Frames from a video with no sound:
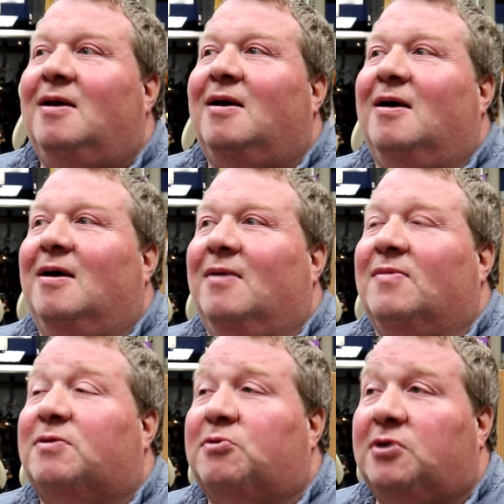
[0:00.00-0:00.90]

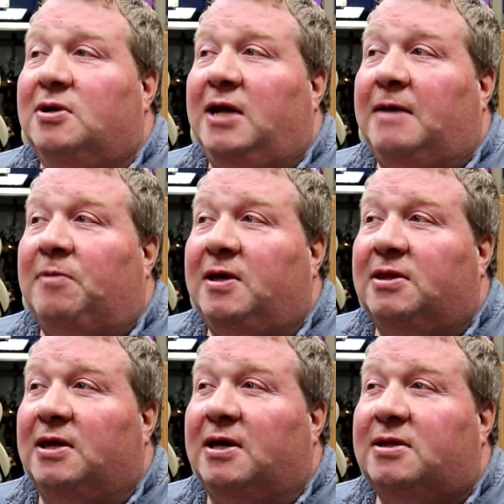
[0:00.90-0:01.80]
Especially on an amp like
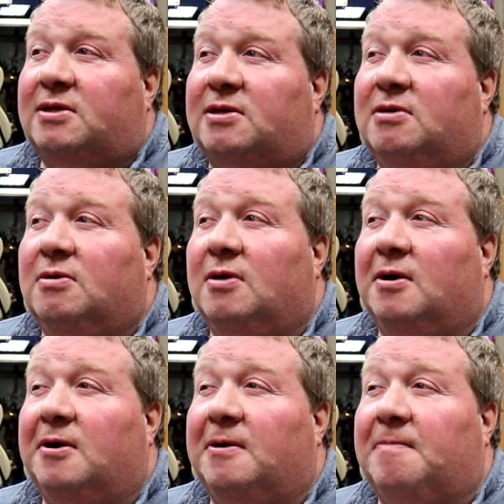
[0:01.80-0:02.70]
this,
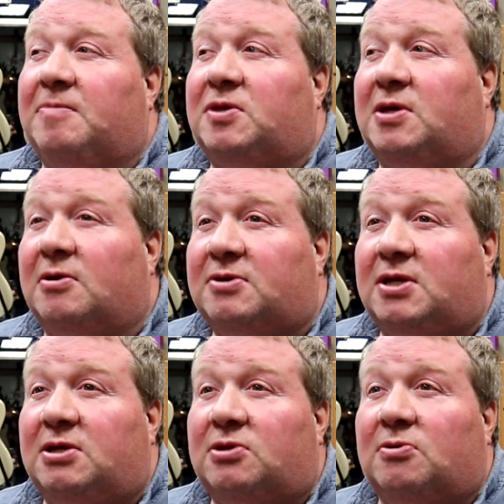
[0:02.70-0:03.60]
solid
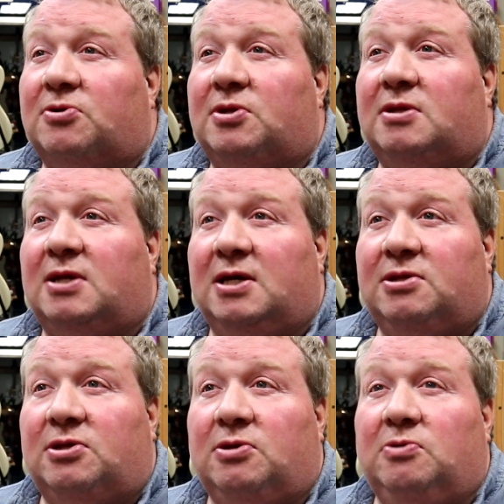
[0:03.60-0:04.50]
state distortion
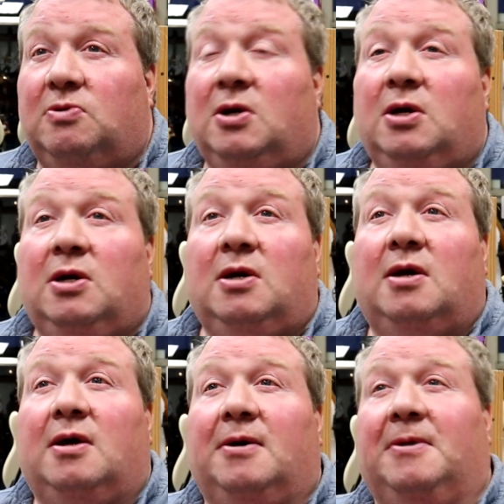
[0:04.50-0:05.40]
tends to
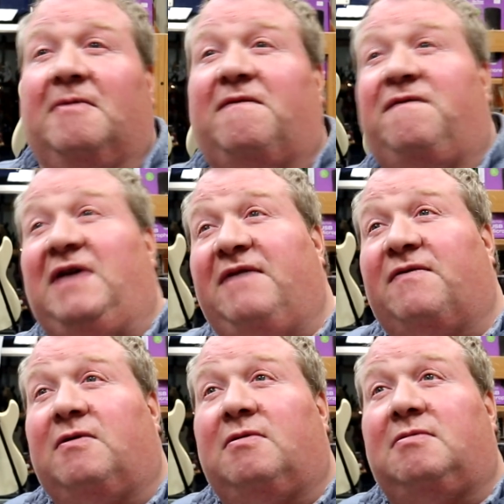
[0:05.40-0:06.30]

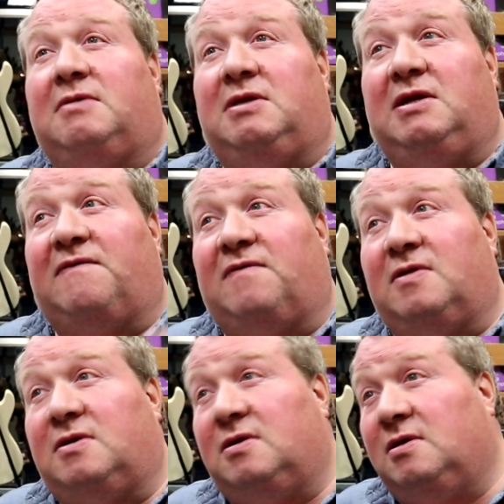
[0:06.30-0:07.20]
favor
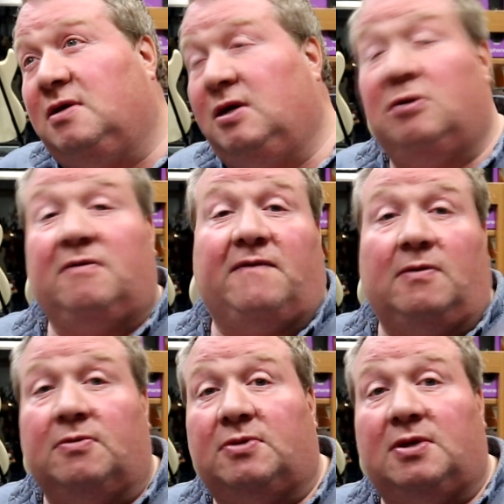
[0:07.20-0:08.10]
different
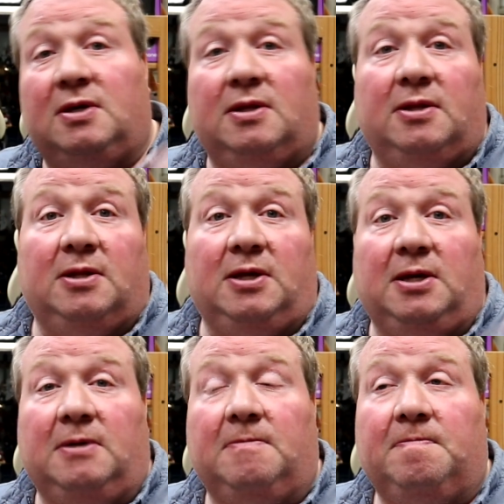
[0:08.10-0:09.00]
intervals in the